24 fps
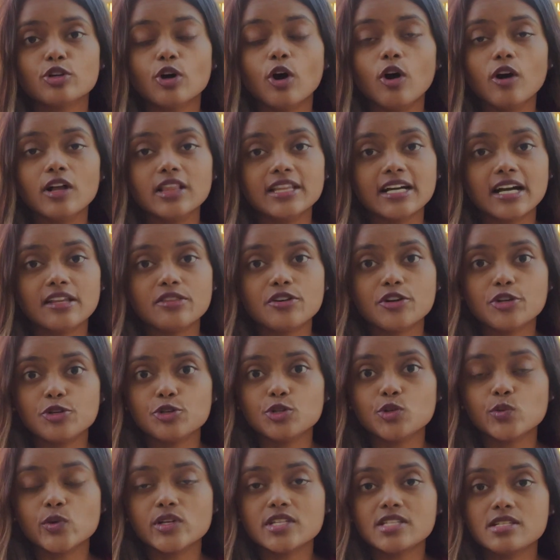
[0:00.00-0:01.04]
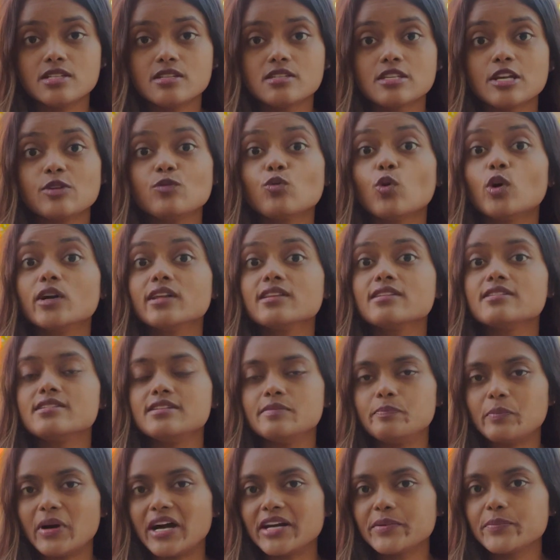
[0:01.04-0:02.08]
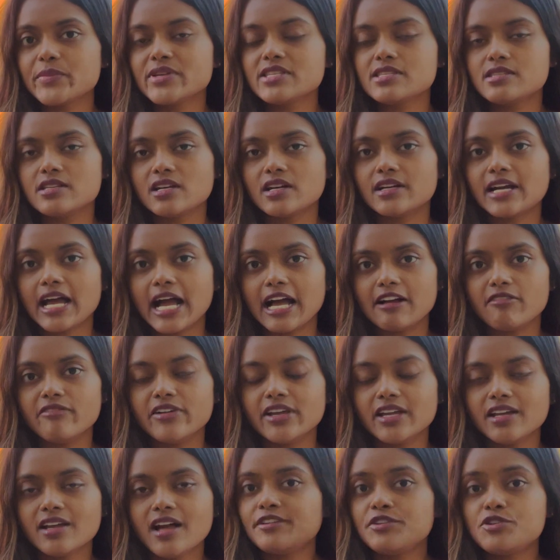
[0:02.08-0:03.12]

all the other universities and what are the departments they are having.